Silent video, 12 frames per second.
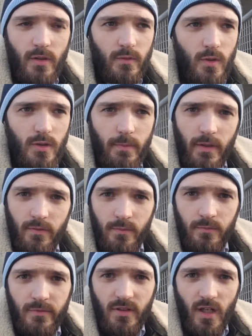when I've talked about
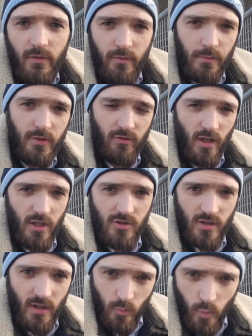from starting from
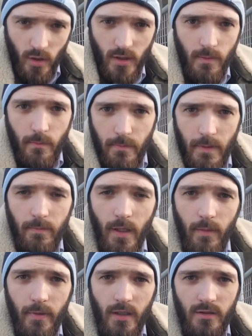scratch and then working bit
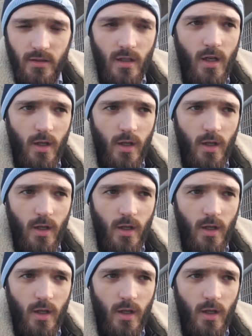by bit